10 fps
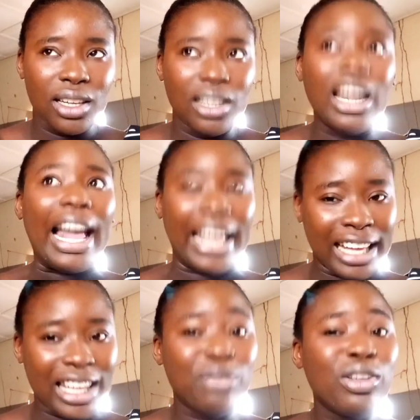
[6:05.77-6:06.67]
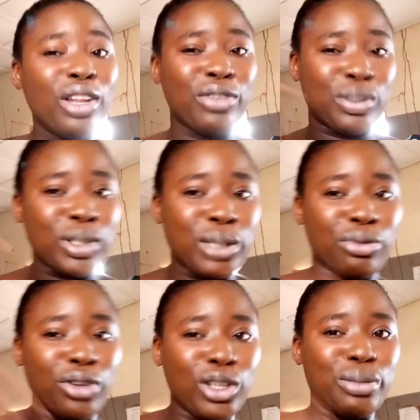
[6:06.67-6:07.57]
like, even if it's possible
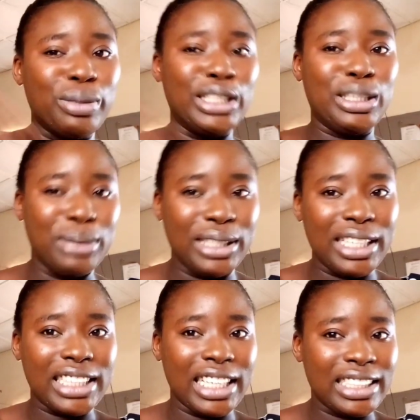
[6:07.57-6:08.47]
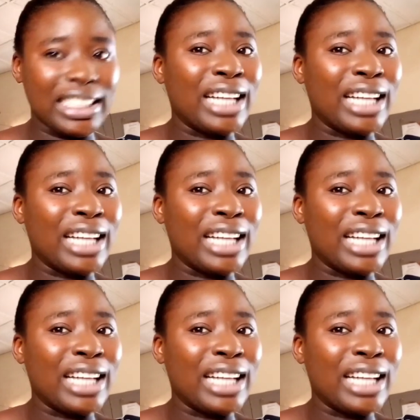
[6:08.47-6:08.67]
for you to be intimidated,